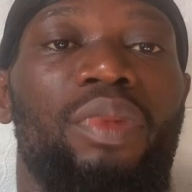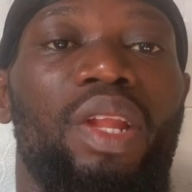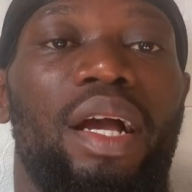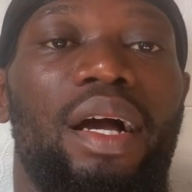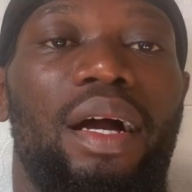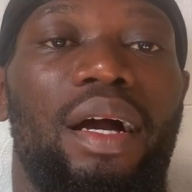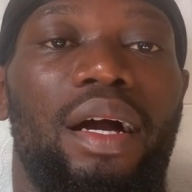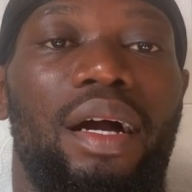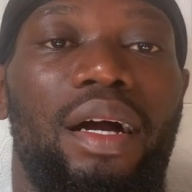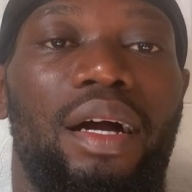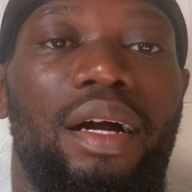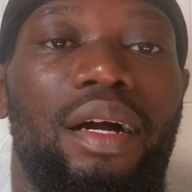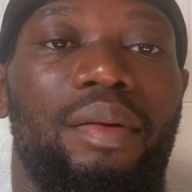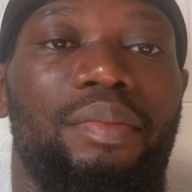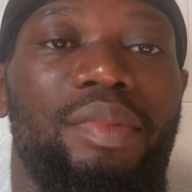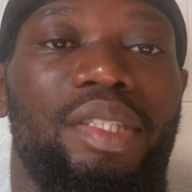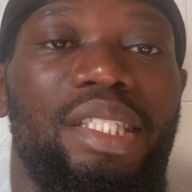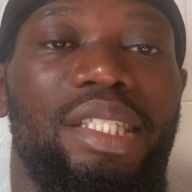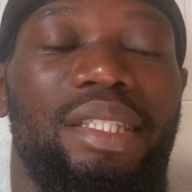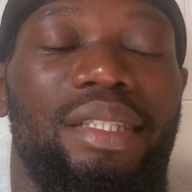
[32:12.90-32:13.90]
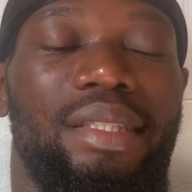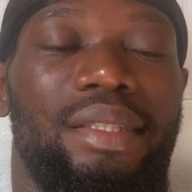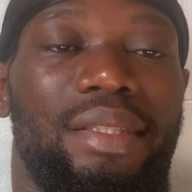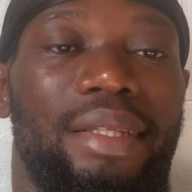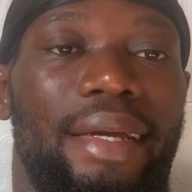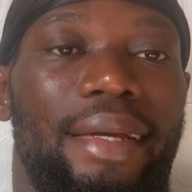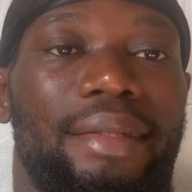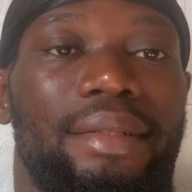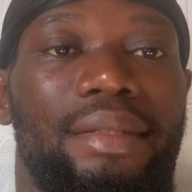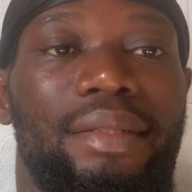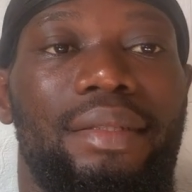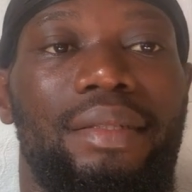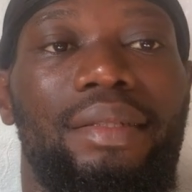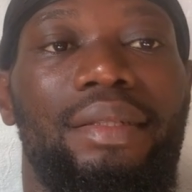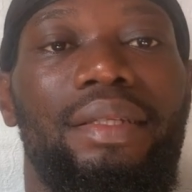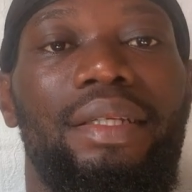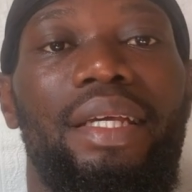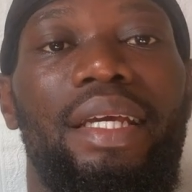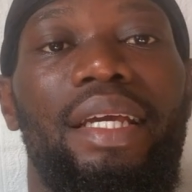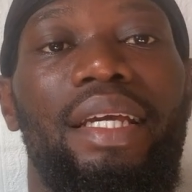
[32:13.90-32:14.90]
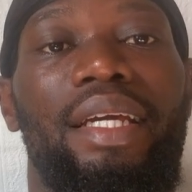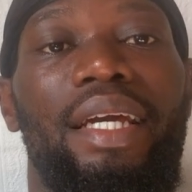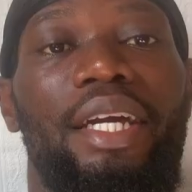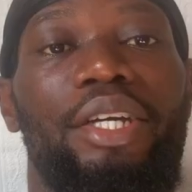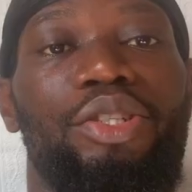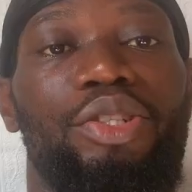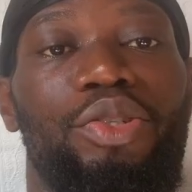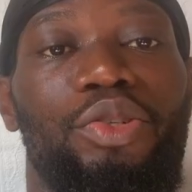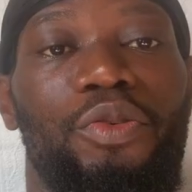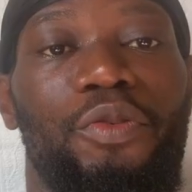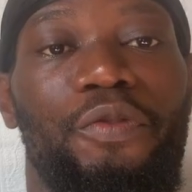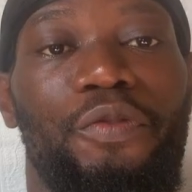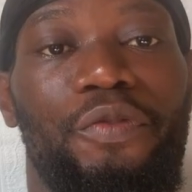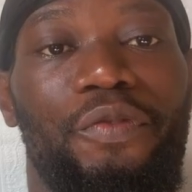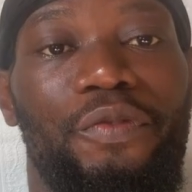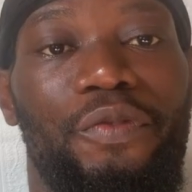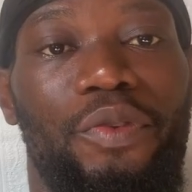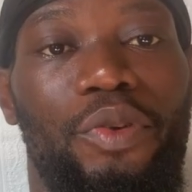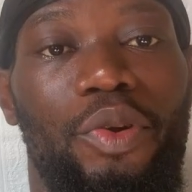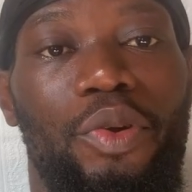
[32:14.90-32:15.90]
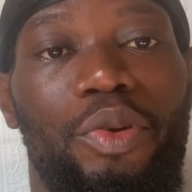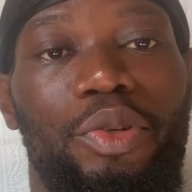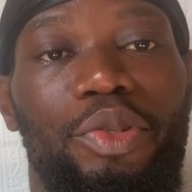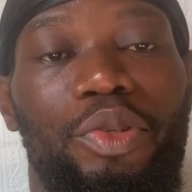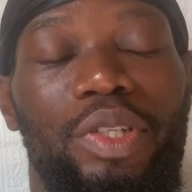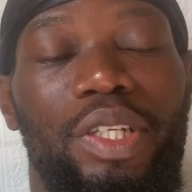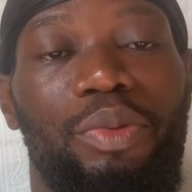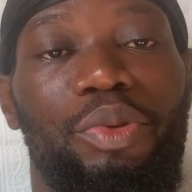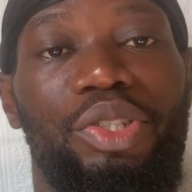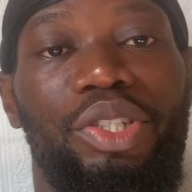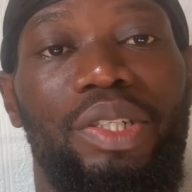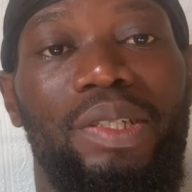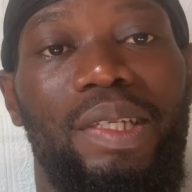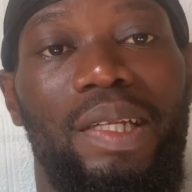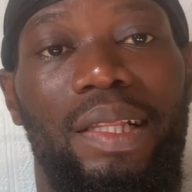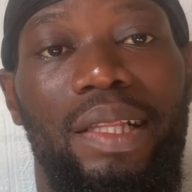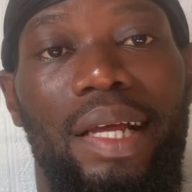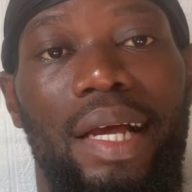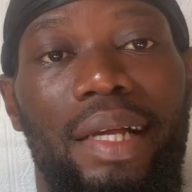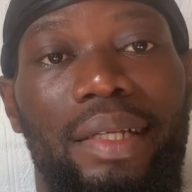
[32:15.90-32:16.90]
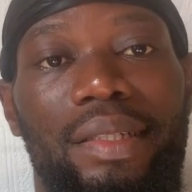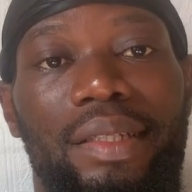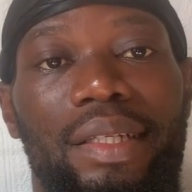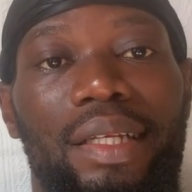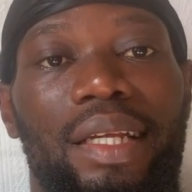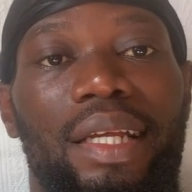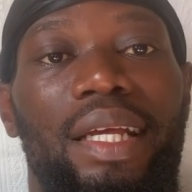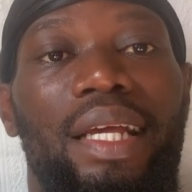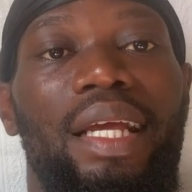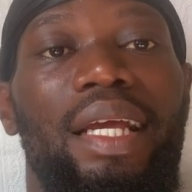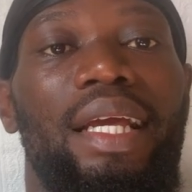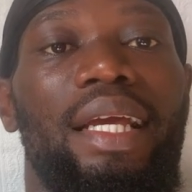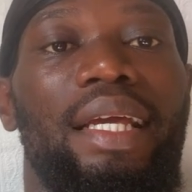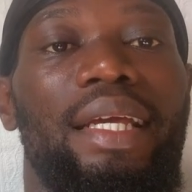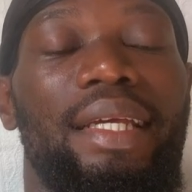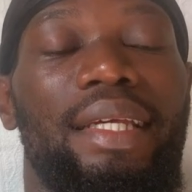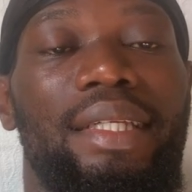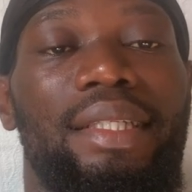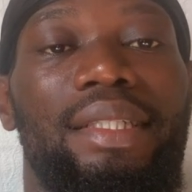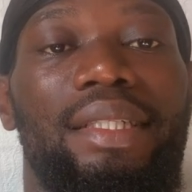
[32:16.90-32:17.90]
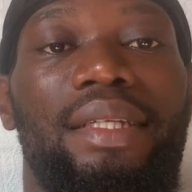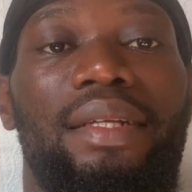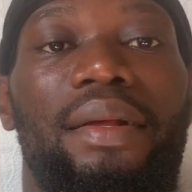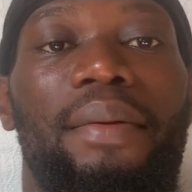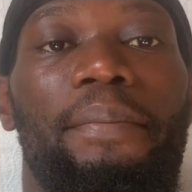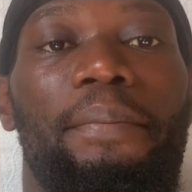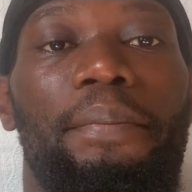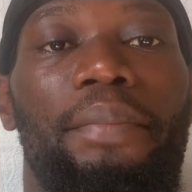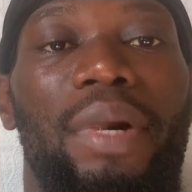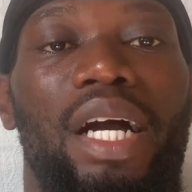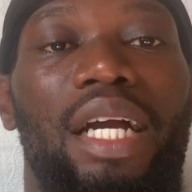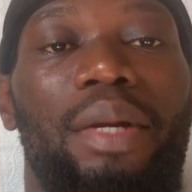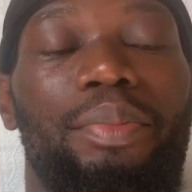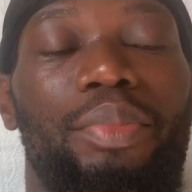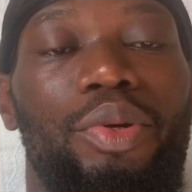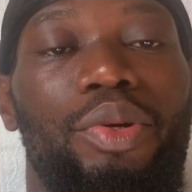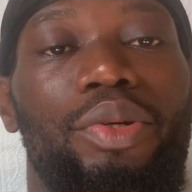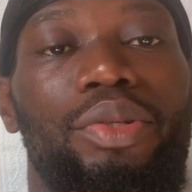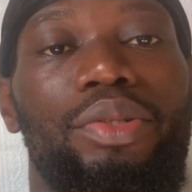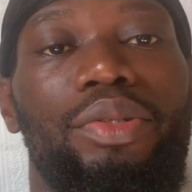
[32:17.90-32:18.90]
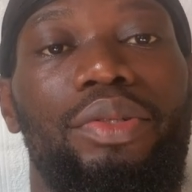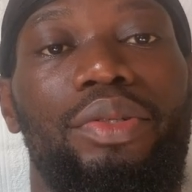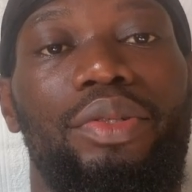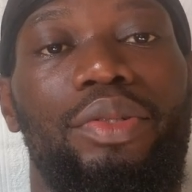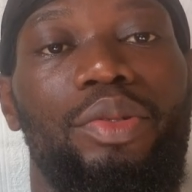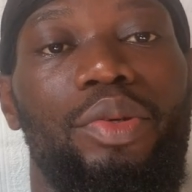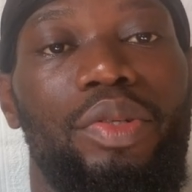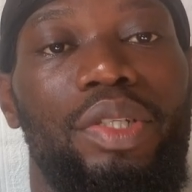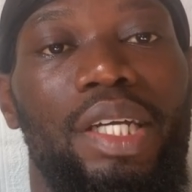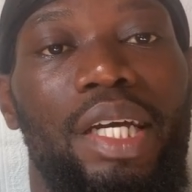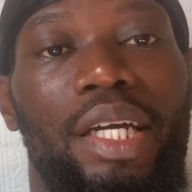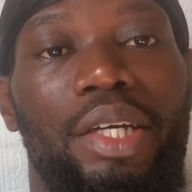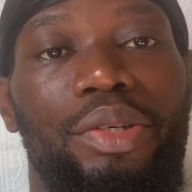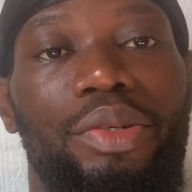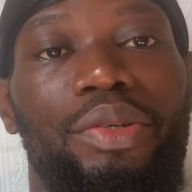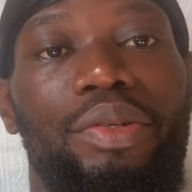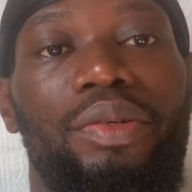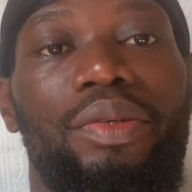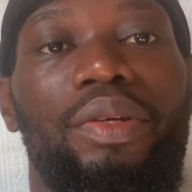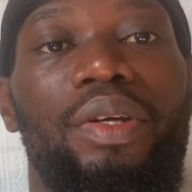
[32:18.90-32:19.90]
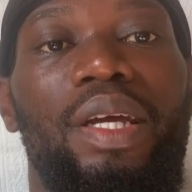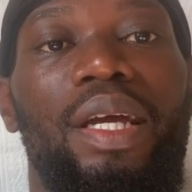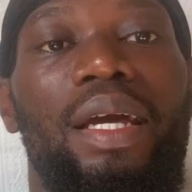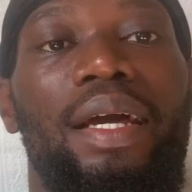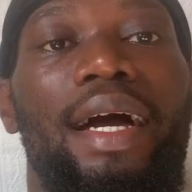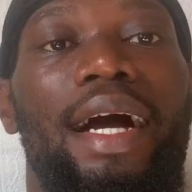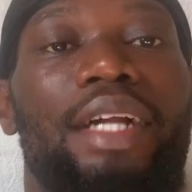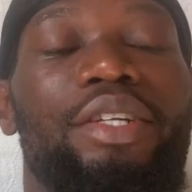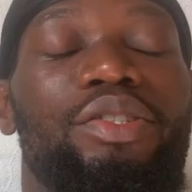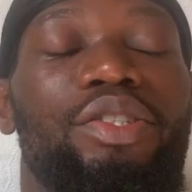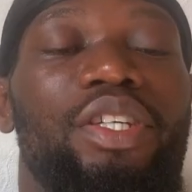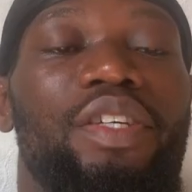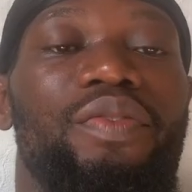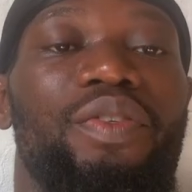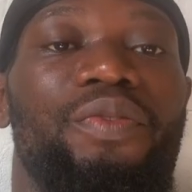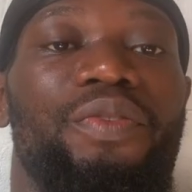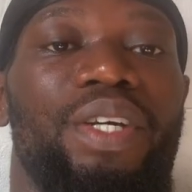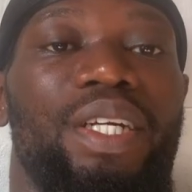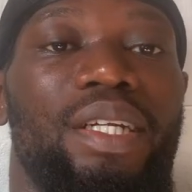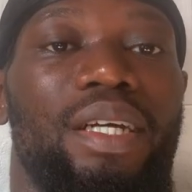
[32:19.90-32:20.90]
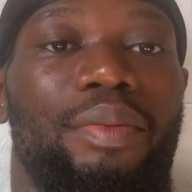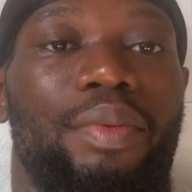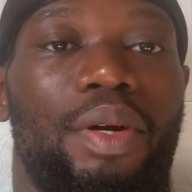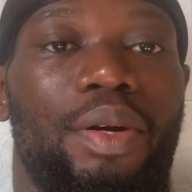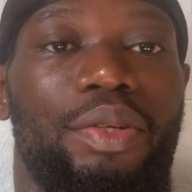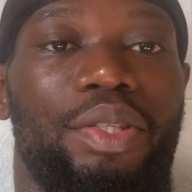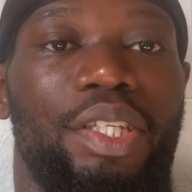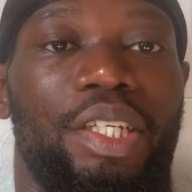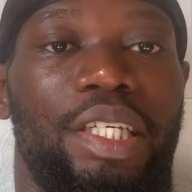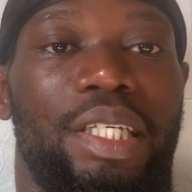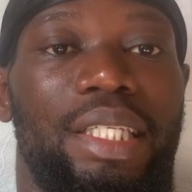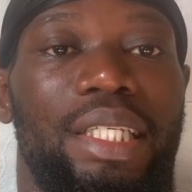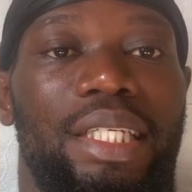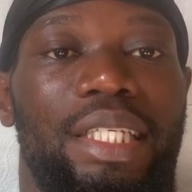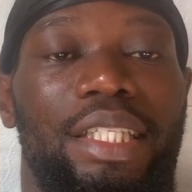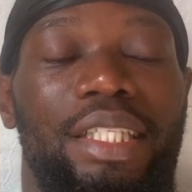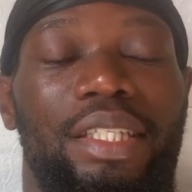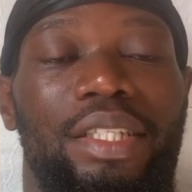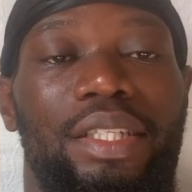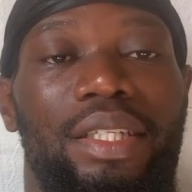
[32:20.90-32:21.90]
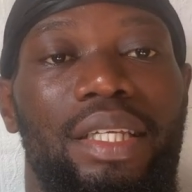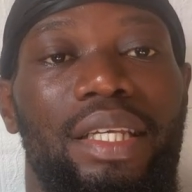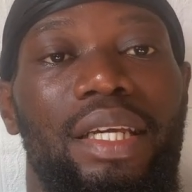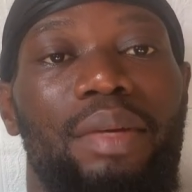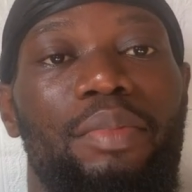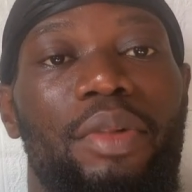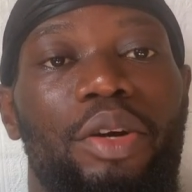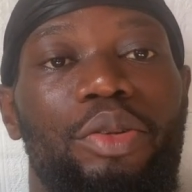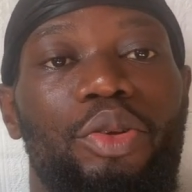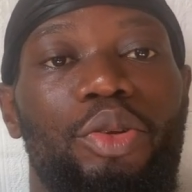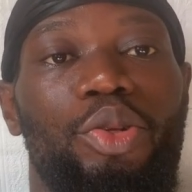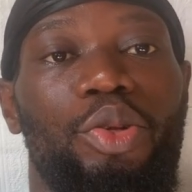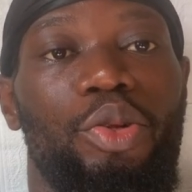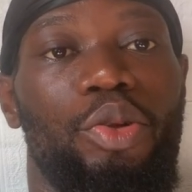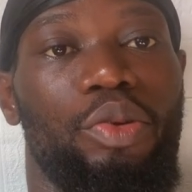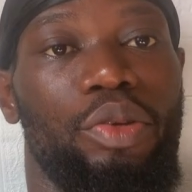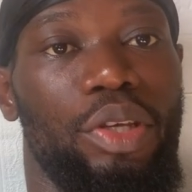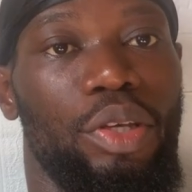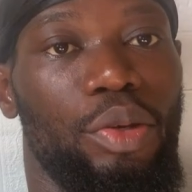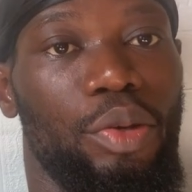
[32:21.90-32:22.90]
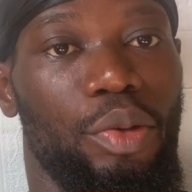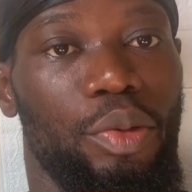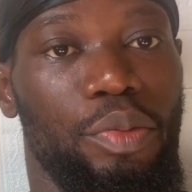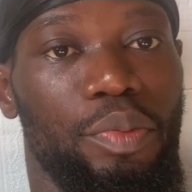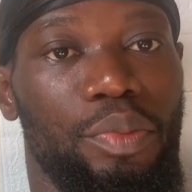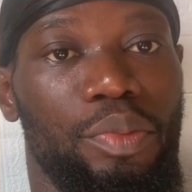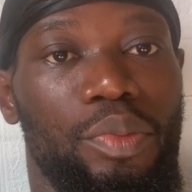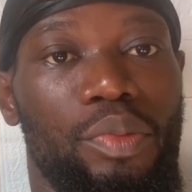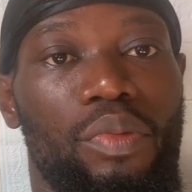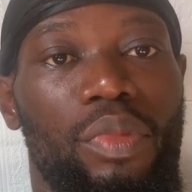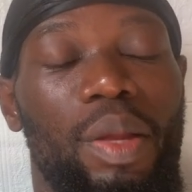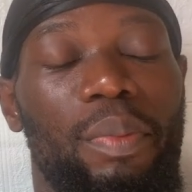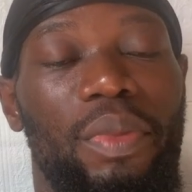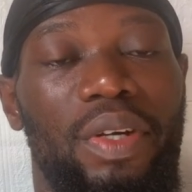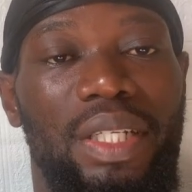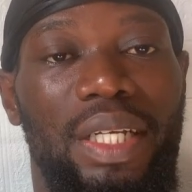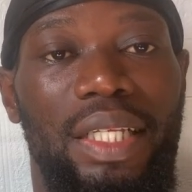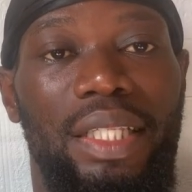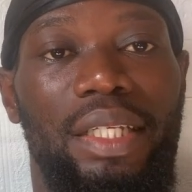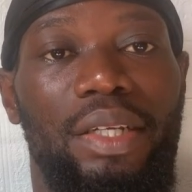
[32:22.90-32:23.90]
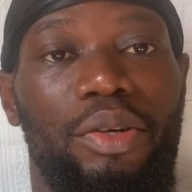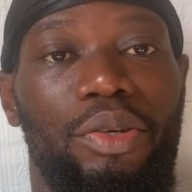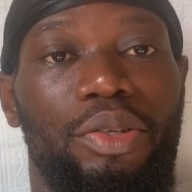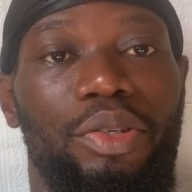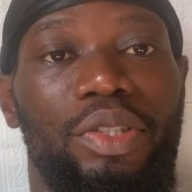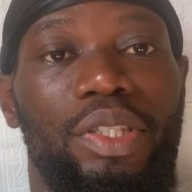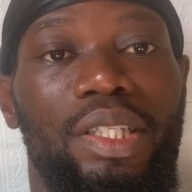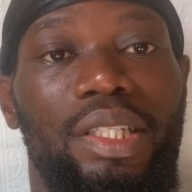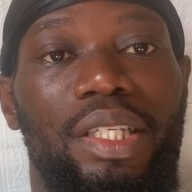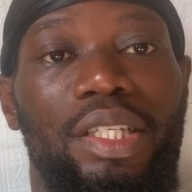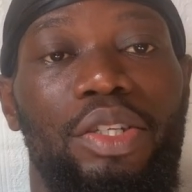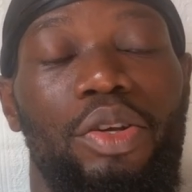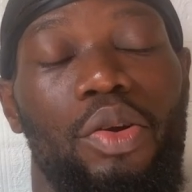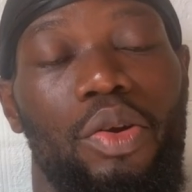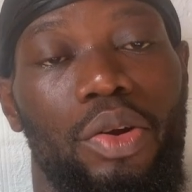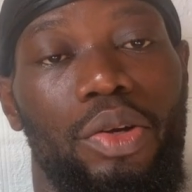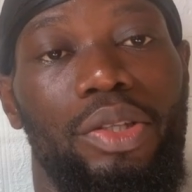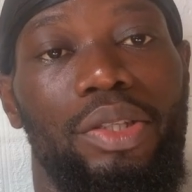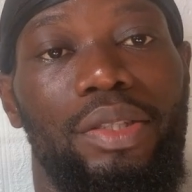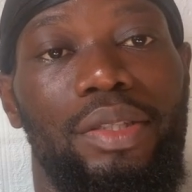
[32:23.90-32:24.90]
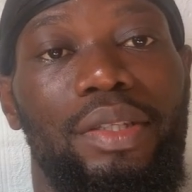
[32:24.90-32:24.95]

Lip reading: the 10th AI tool for today, which is the last, is Backboard.io. I don't know if you've heard about it. It came out not too long ago, but I tell you, this is hot.